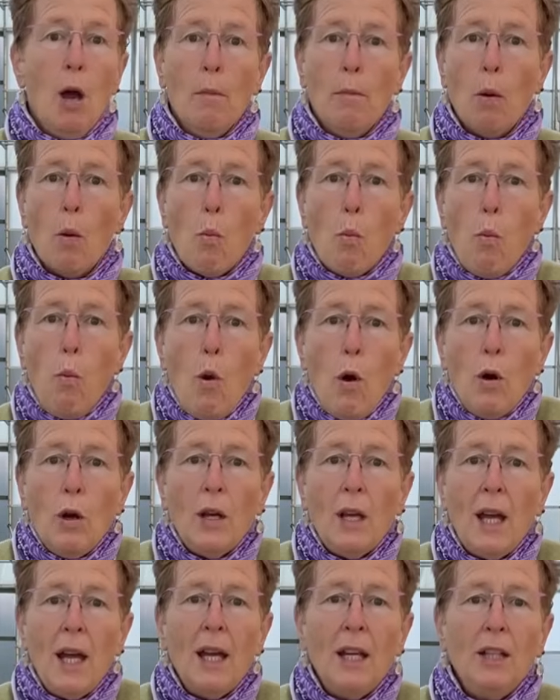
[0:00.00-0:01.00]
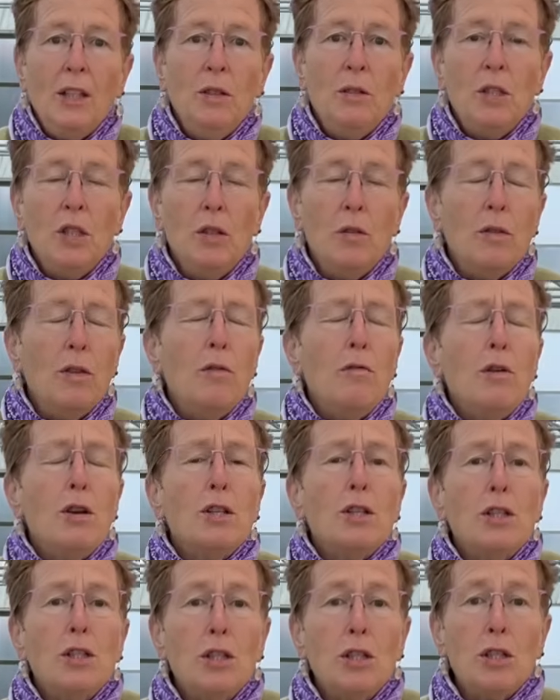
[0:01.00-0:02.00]
But what can you do? There are
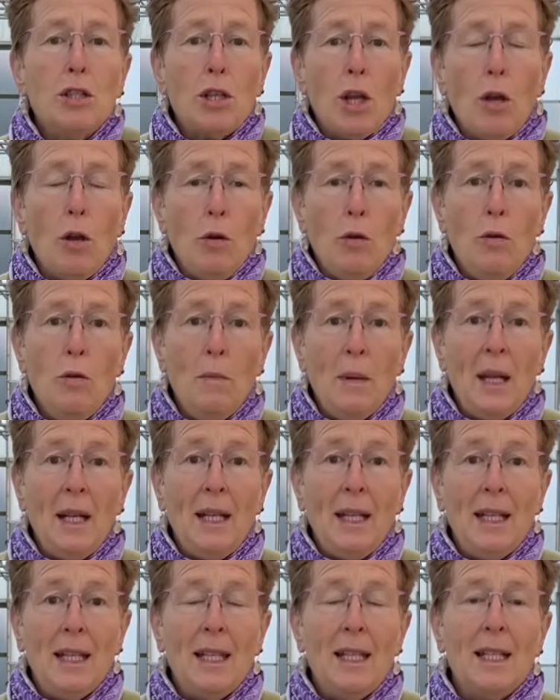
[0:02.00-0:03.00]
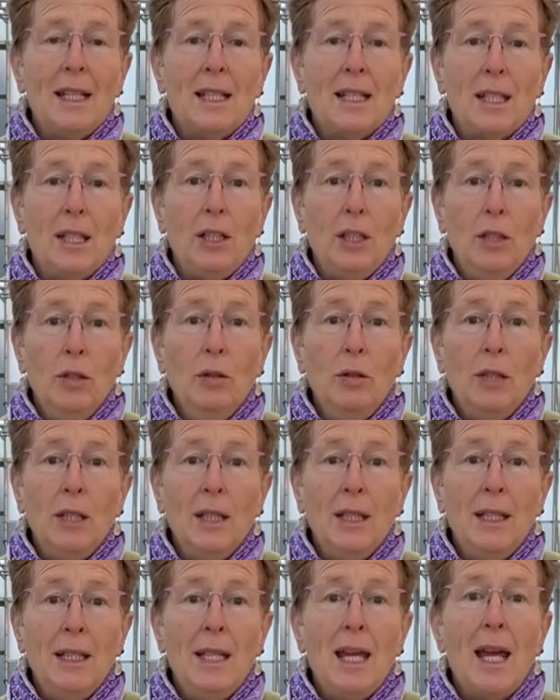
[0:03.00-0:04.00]
so many things that you
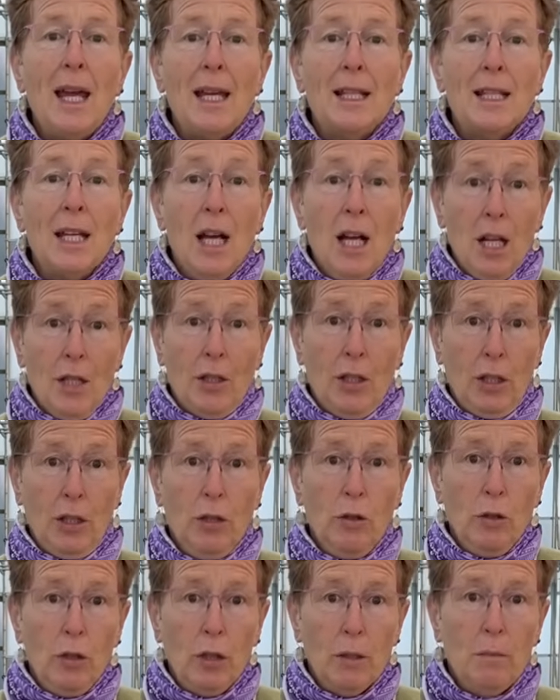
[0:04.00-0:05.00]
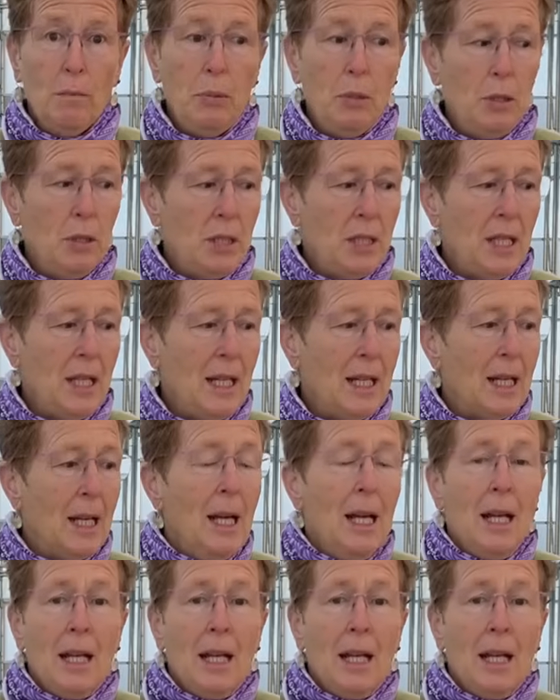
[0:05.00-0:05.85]
can get, that you can put in.